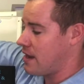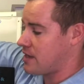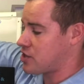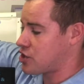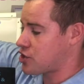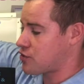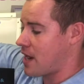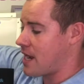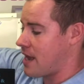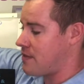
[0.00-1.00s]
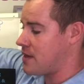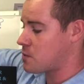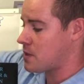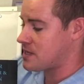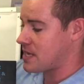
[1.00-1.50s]
It's straight, and this
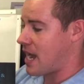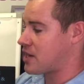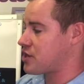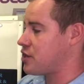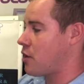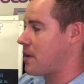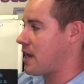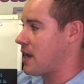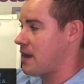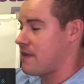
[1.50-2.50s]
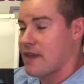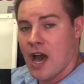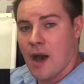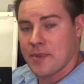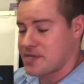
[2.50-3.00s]
one is actually going in the
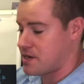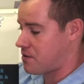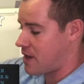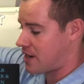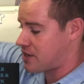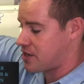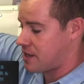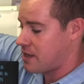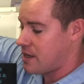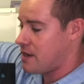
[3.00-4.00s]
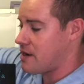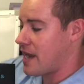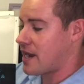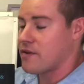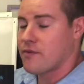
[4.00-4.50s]
opposite direction,
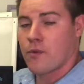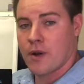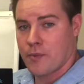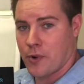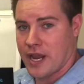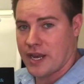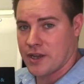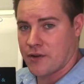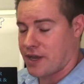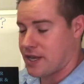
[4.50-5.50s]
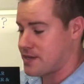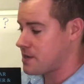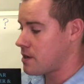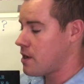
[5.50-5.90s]
negative 1.8 degrees.